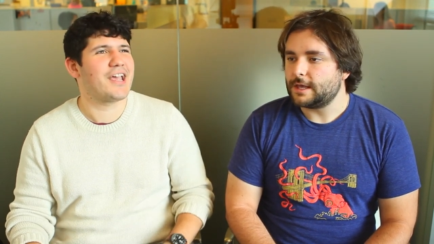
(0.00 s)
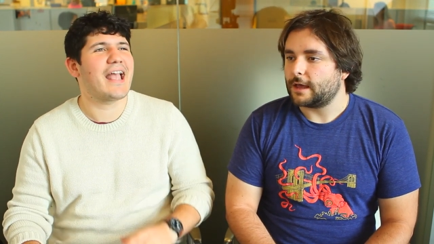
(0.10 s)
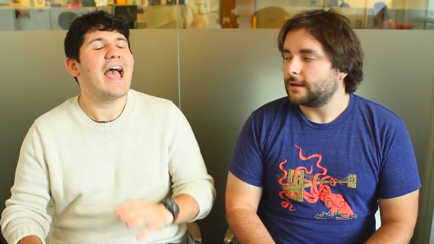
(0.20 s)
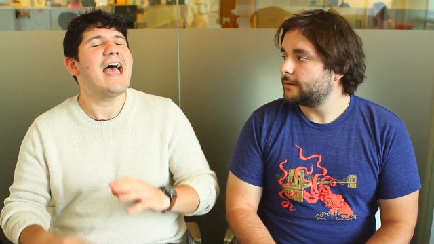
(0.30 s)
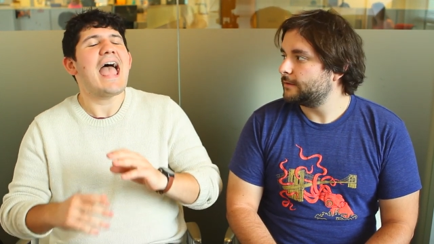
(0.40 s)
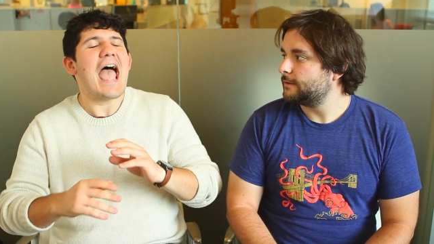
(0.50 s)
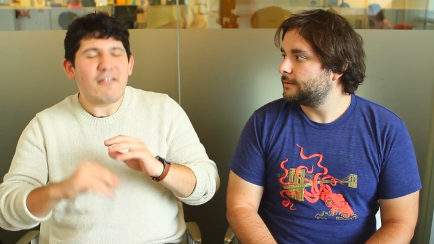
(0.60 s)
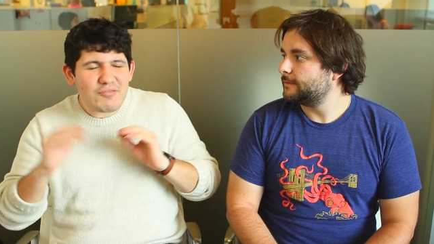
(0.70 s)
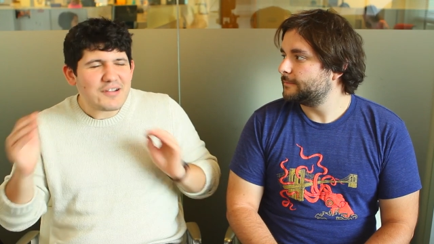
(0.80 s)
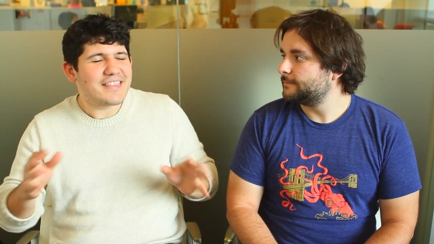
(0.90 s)
Speaker 1: Like, yeah,
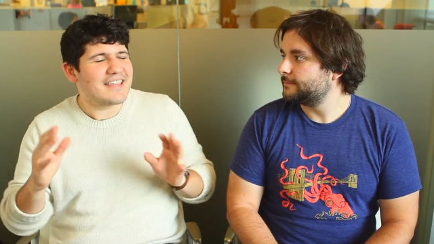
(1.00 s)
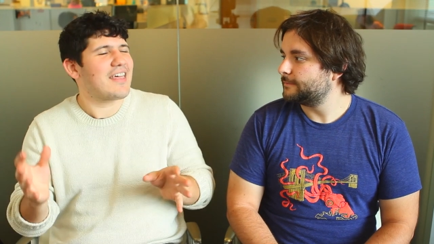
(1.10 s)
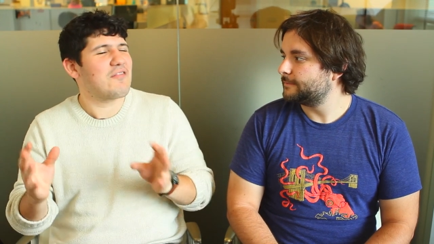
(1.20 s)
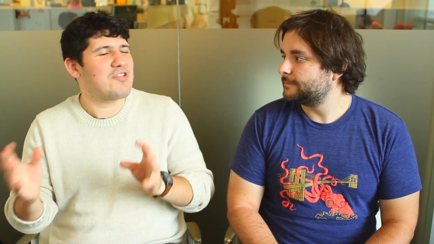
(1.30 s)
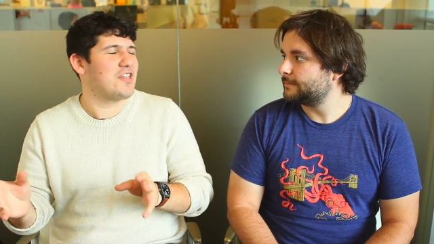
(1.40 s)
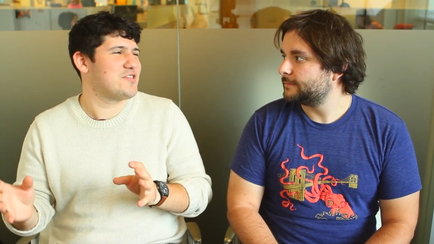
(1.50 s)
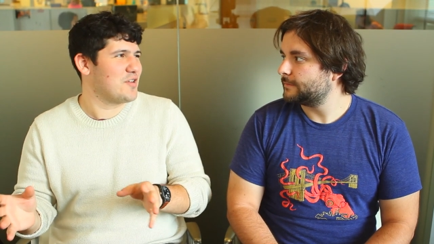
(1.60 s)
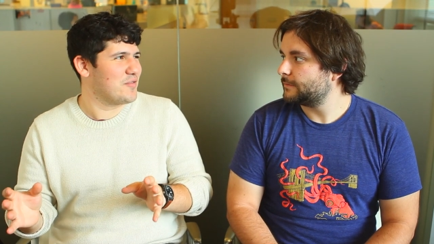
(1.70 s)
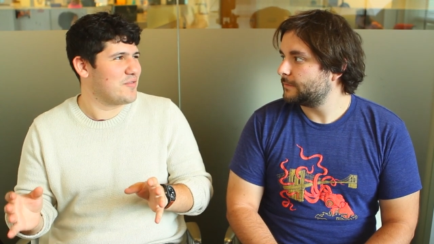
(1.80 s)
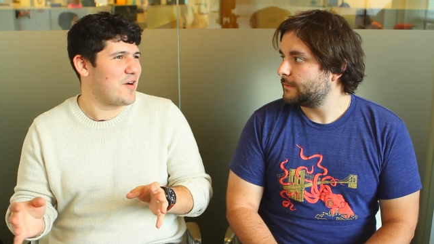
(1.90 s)
everything they've done
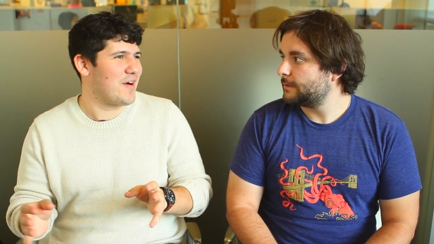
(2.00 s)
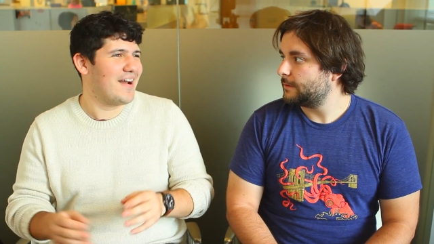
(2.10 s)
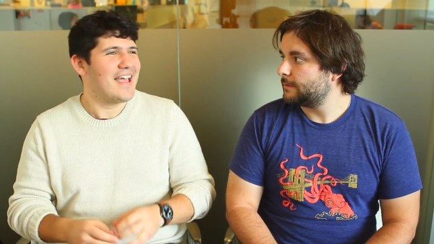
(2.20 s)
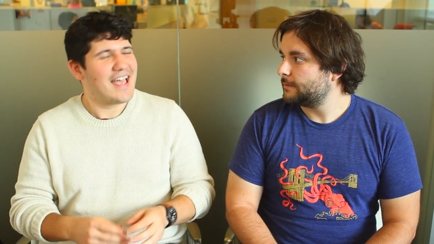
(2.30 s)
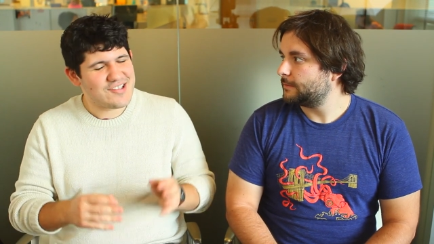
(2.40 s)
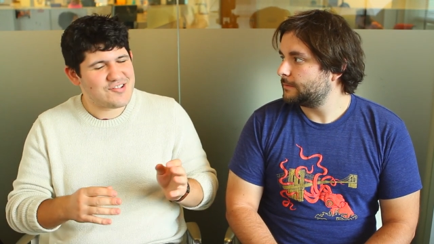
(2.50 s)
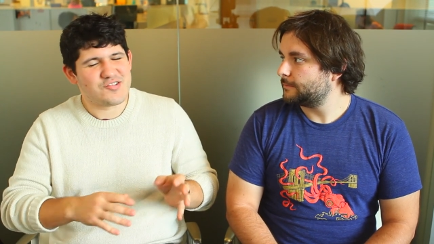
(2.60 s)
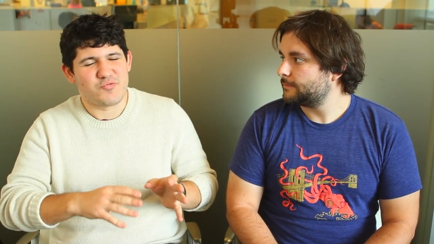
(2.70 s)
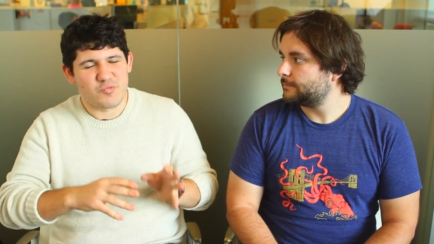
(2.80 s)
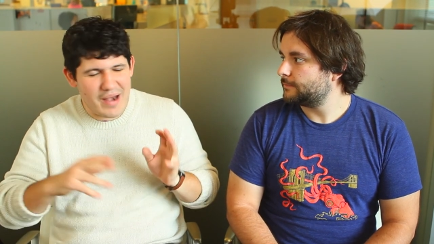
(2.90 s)
so far has
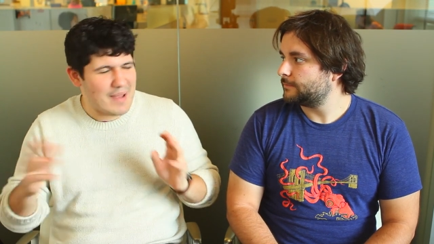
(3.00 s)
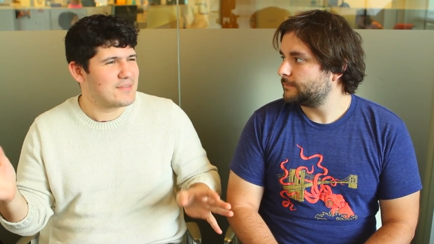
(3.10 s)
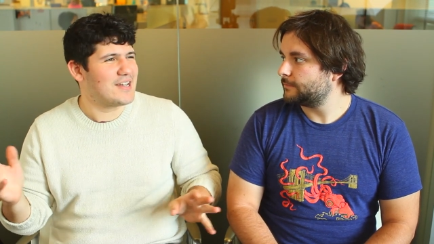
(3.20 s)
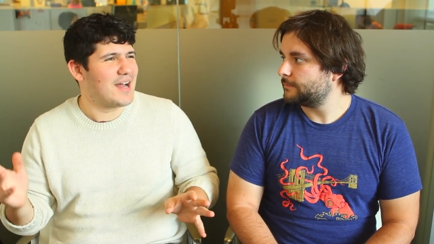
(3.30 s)
just ramped it